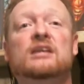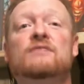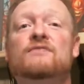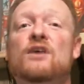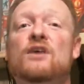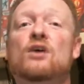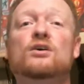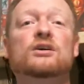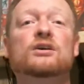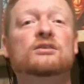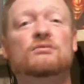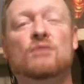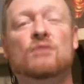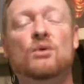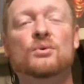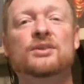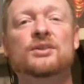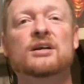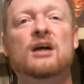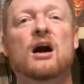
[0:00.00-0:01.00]
If y'all could
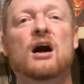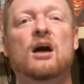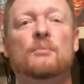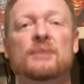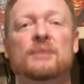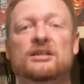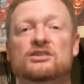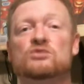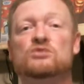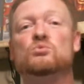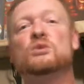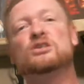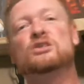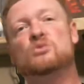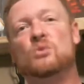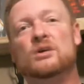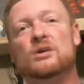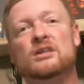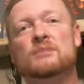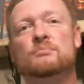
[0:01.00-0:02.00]
throw in the comments
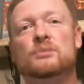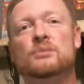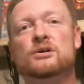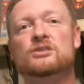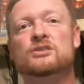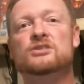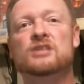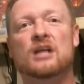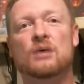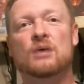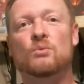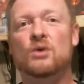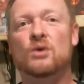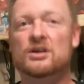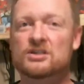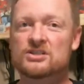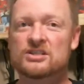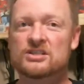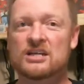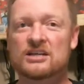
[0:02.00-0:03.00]
which one of the books that I want
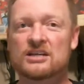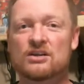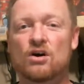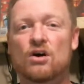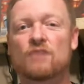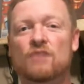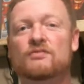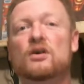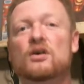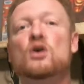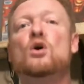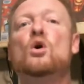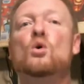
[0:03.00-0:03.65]
to send off,